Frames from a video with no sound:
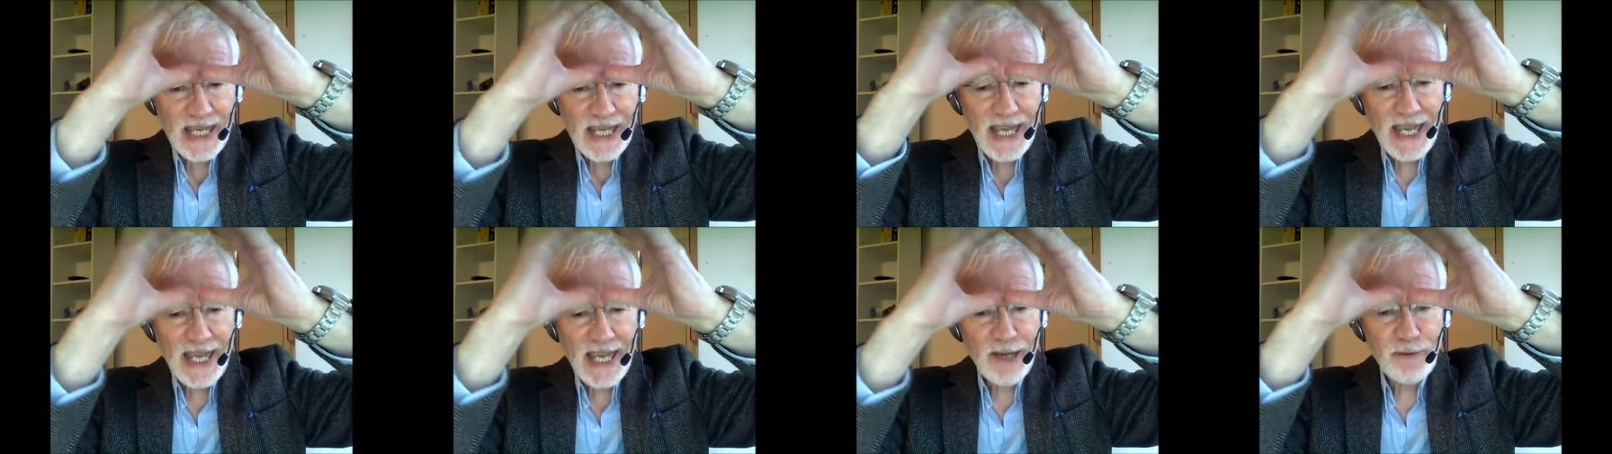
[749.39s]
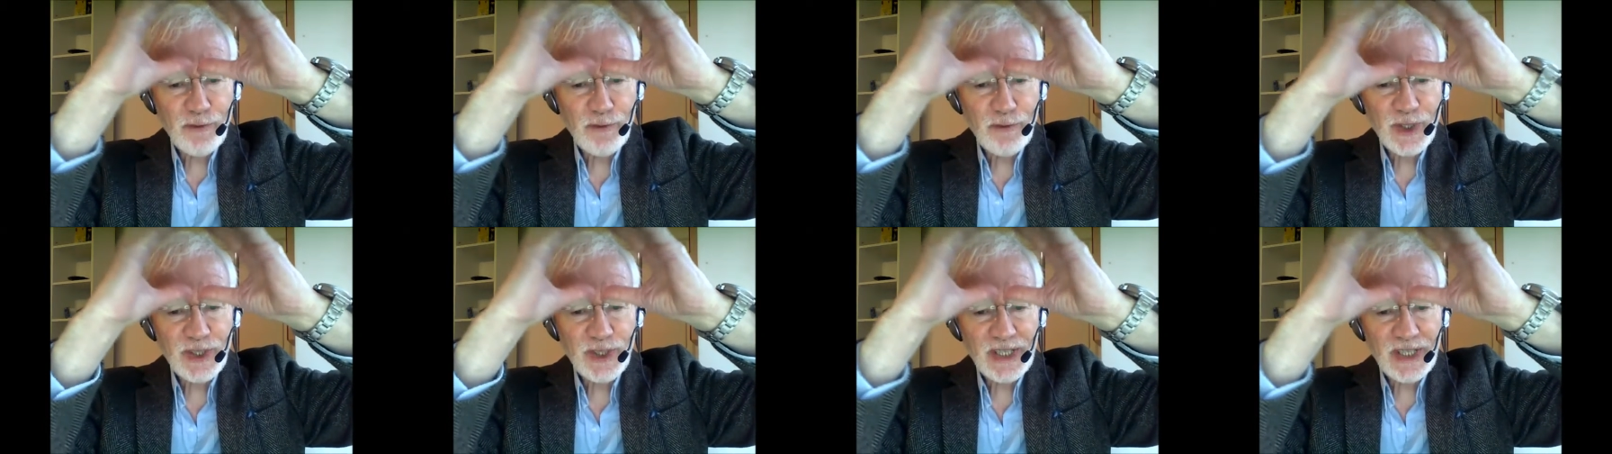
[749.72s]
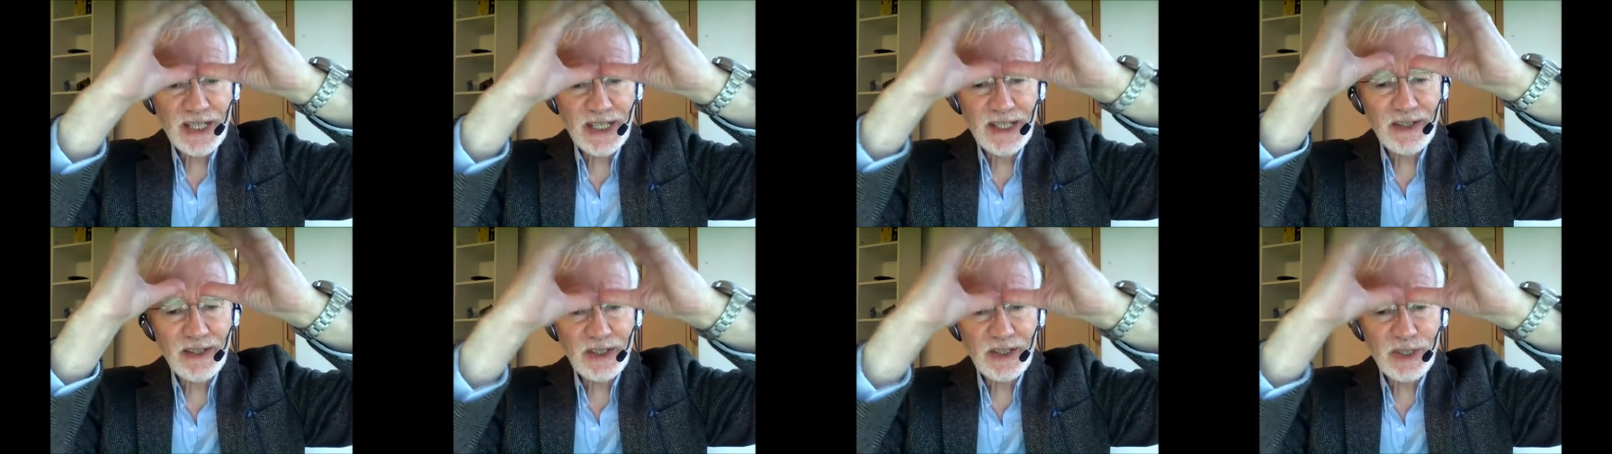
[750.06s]

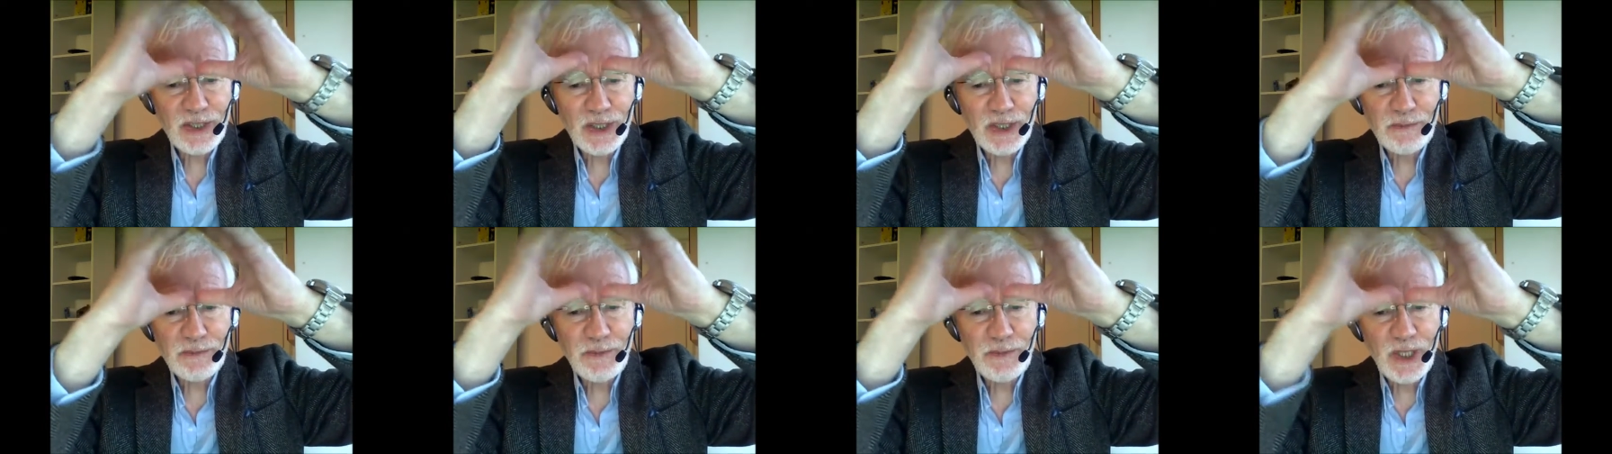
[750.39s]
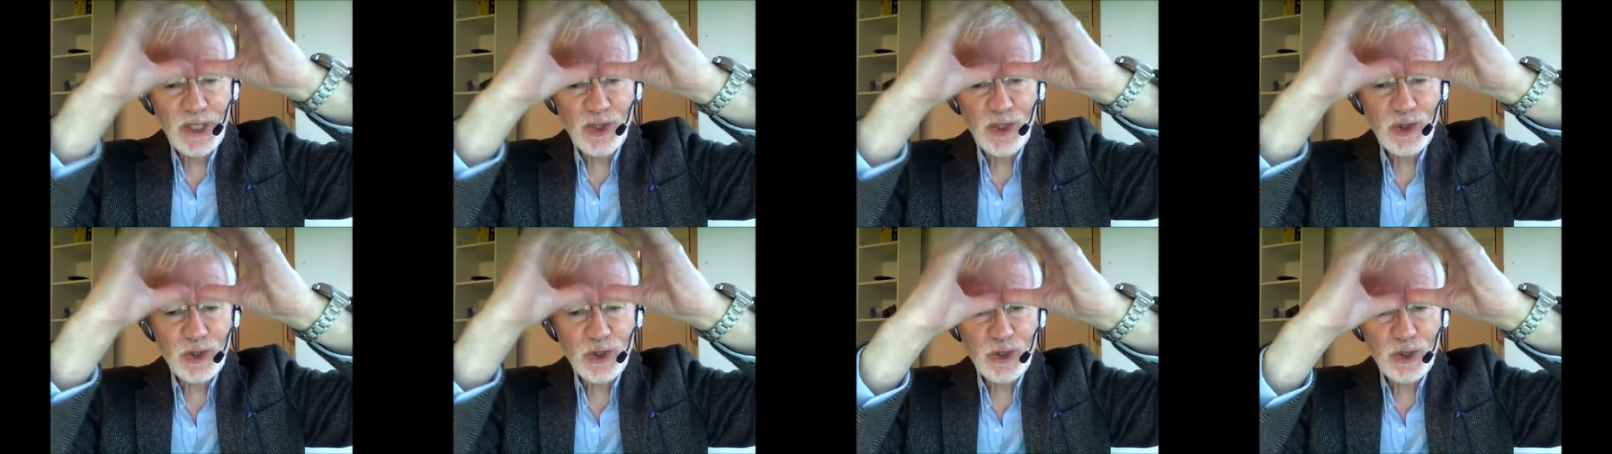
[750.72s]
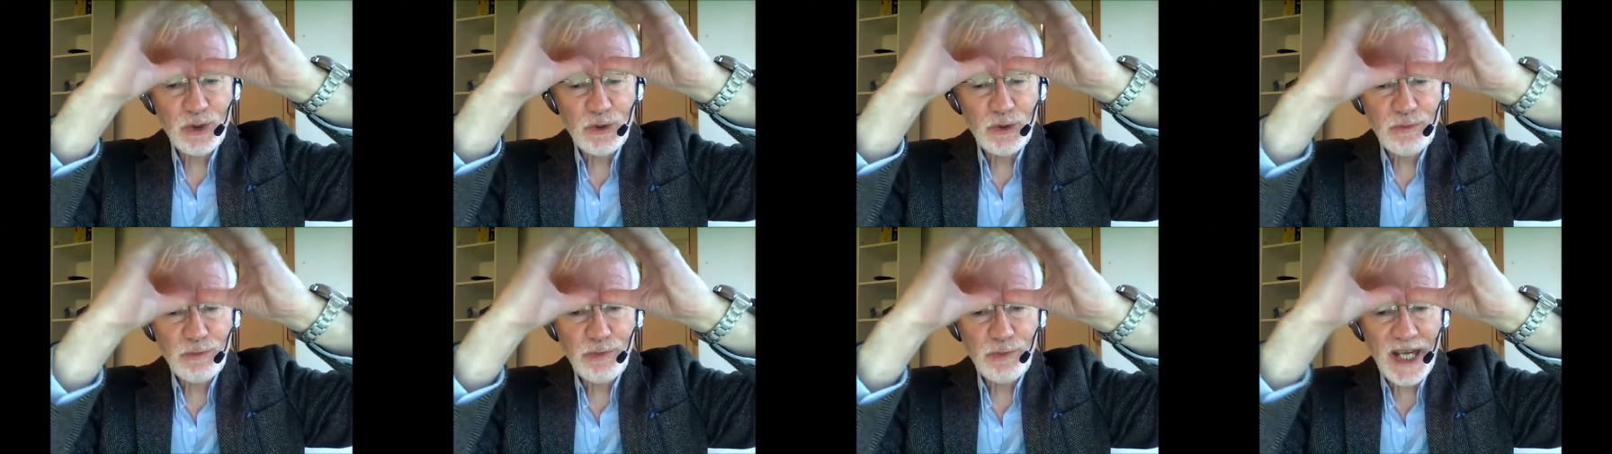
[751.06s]
Everything that has been
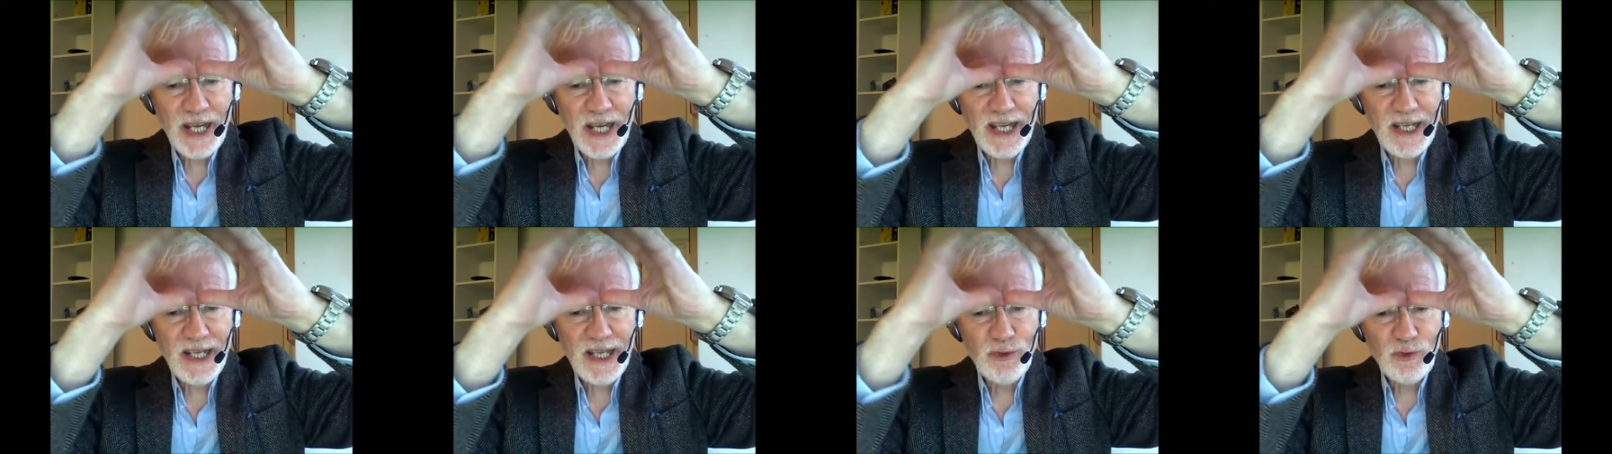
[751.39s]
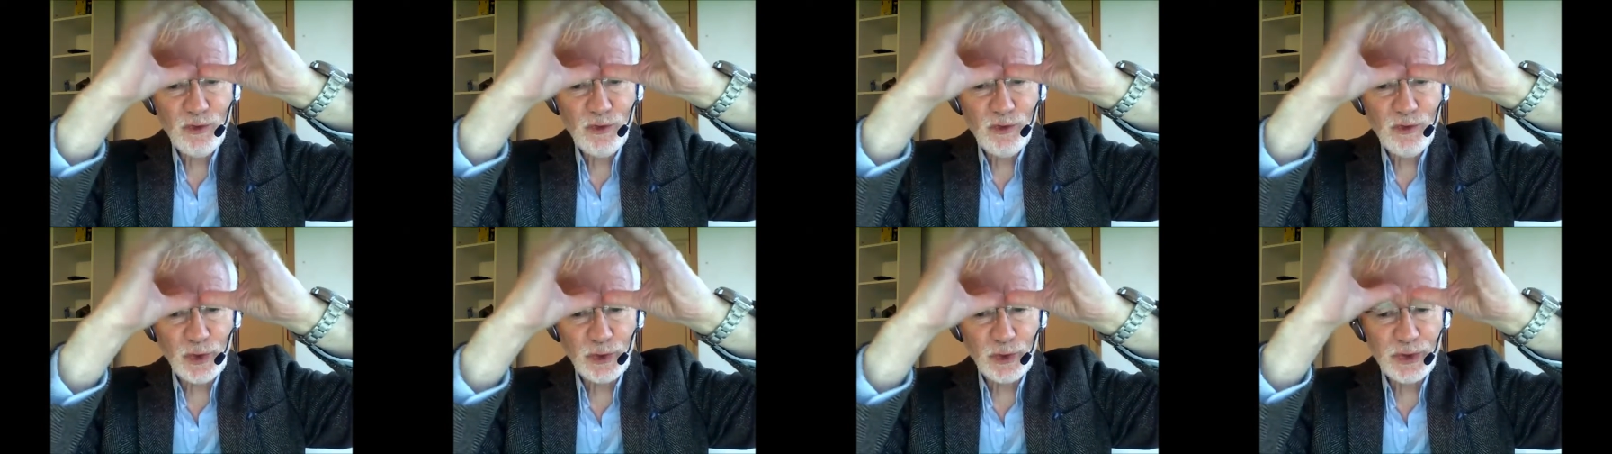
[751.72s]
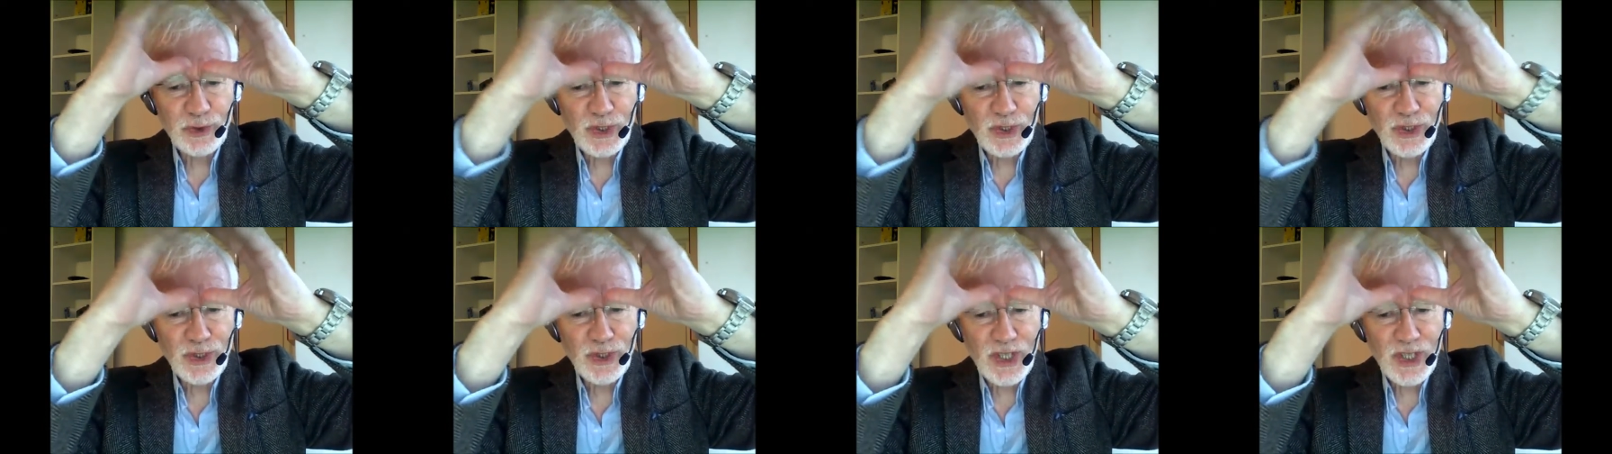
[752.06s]
too painful
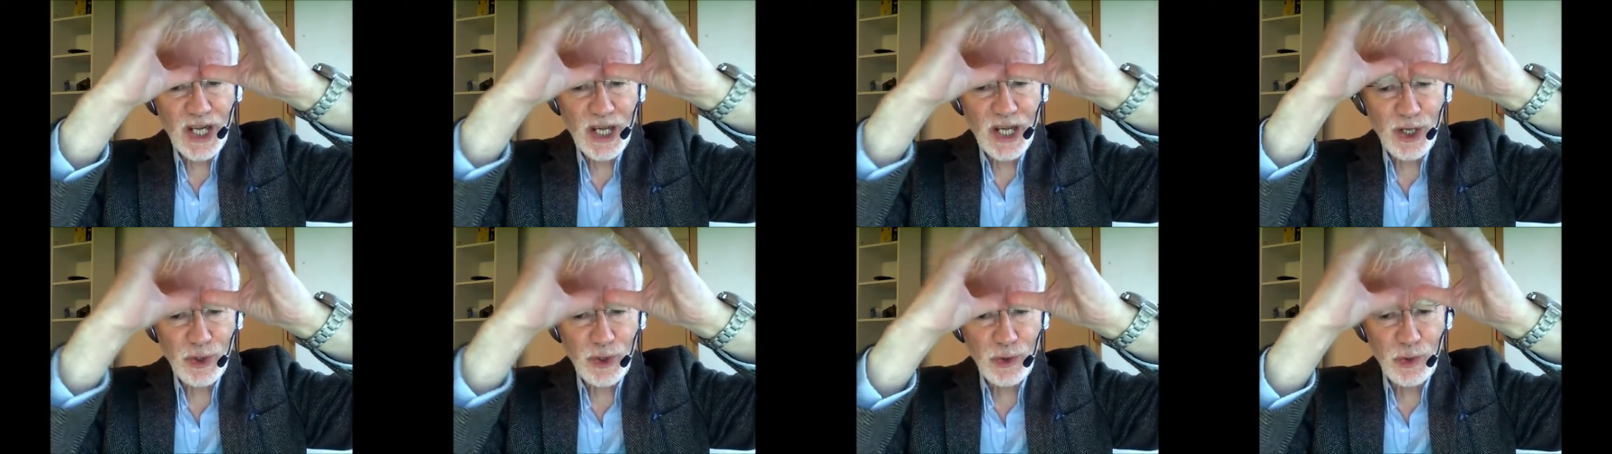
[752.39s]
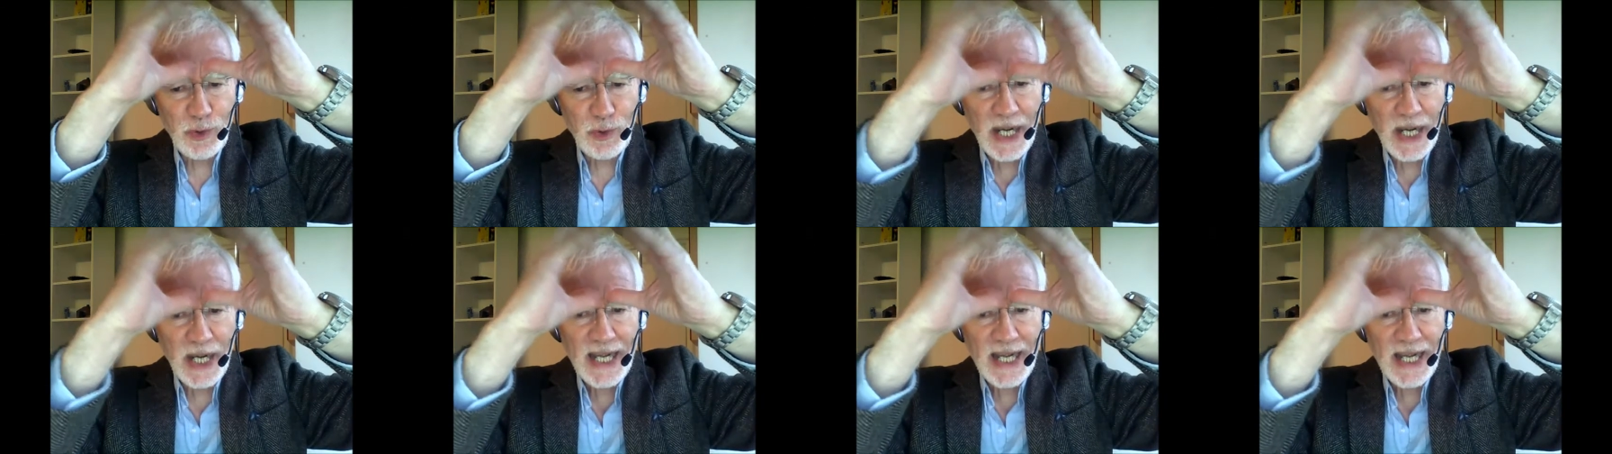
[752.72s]
to know